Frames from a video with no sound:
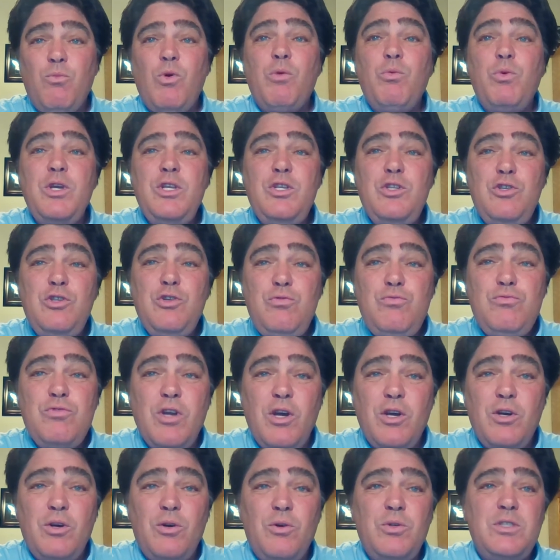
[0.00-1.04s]
What we do
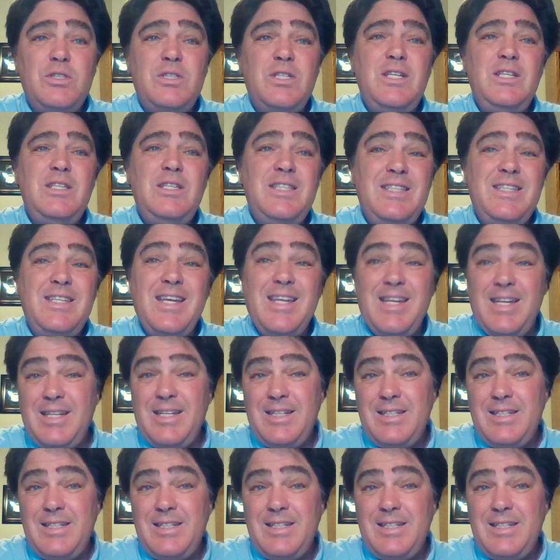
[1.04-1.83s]
know is he did it.